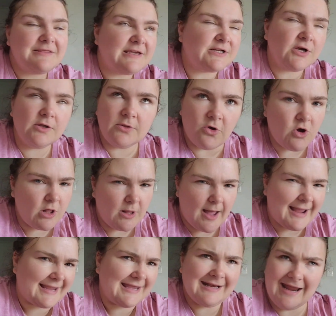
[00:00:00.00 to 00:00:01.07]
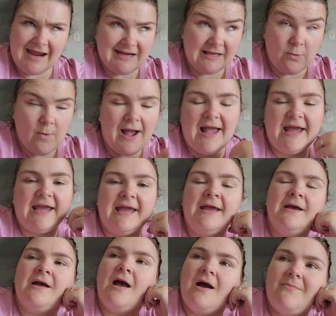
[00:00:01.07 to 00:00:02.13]
They don't look alike in any
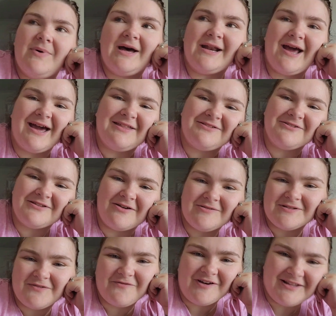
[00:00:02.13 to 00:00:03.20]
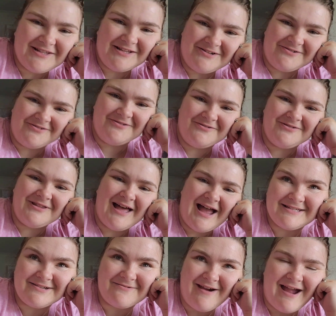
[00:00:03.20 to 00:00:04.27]
way, but I thought that was a fun little
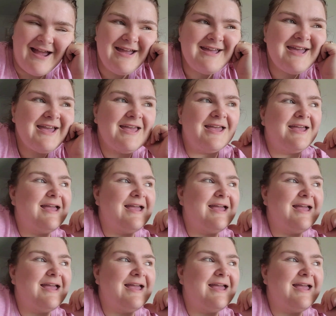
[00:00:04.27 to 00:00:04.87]
Easter egg.